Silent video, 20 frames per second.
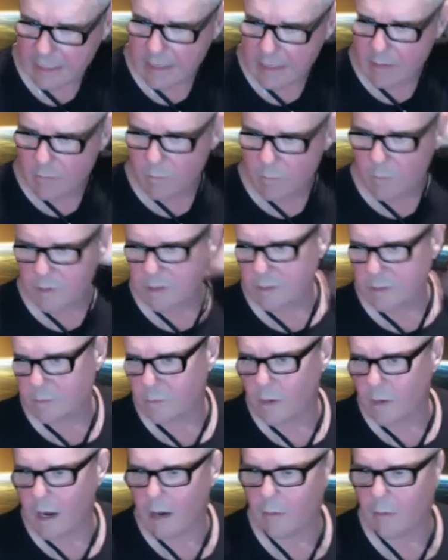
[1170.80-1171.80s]
which is
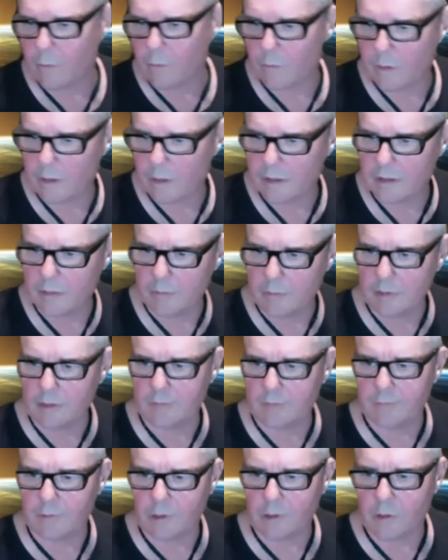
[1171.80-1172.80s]
while we're in the middle
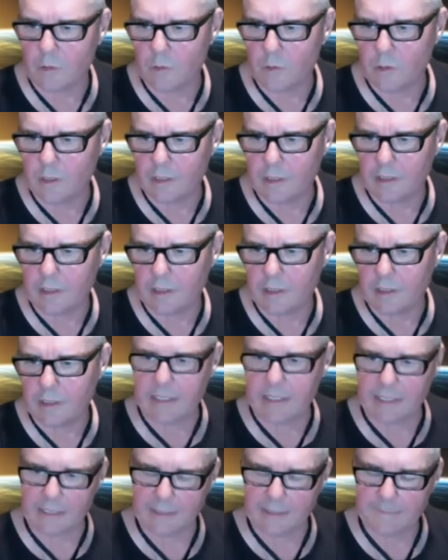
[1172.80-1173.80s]
of recording
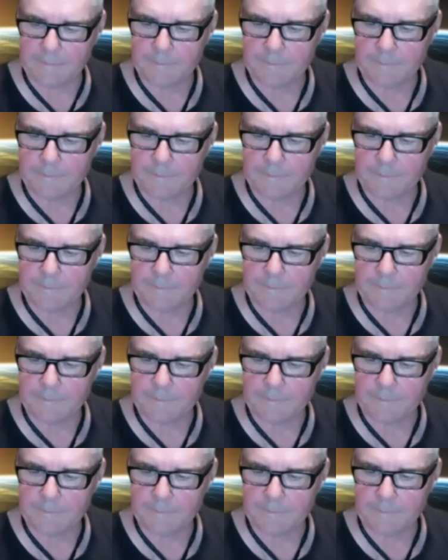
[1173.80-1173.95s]
Kick.